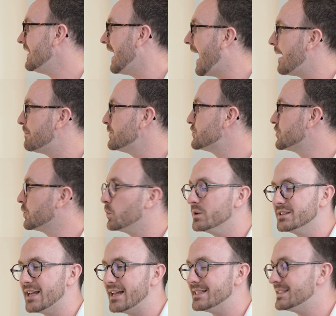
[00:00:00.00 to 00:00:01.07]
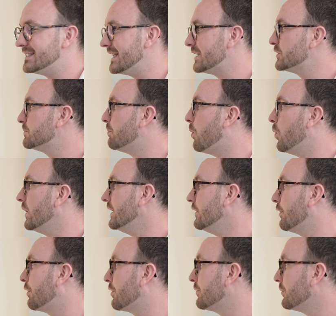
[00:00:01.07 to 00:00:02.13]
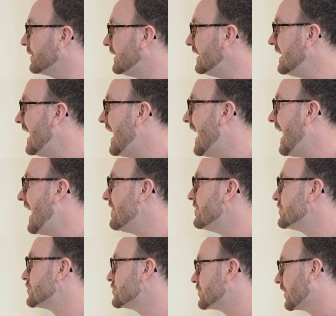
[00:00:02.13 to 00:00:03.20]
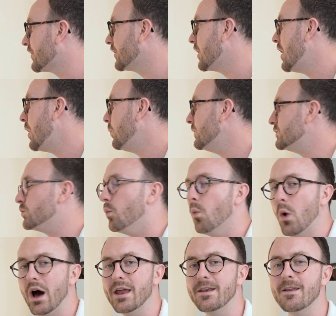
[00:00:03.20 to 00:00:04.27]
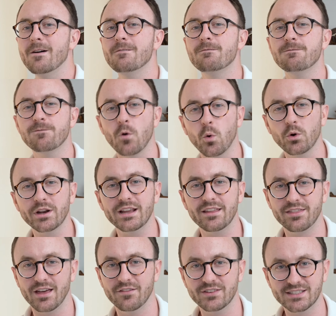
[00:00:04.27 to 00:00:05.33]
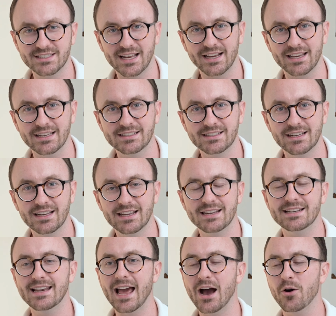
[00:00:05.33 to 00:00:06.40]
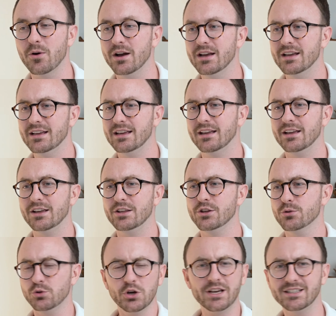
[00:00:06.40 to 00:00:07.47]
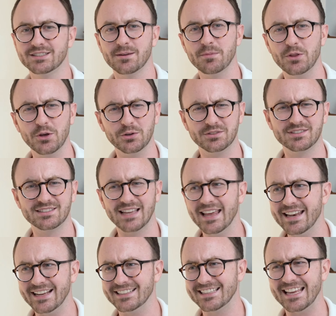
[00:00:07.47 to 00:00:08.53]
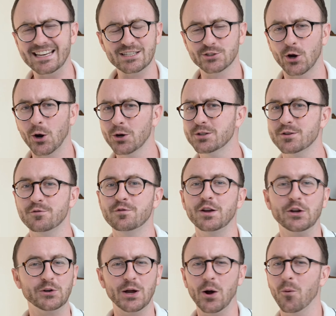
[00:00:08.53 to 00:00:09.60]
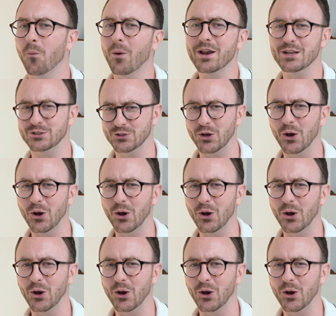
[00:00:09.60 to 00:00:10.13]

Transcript: The aperture was at 6.3 and the shutter was 1 40th of a second. Now, you look at some of those settings and it's hard to figure out what is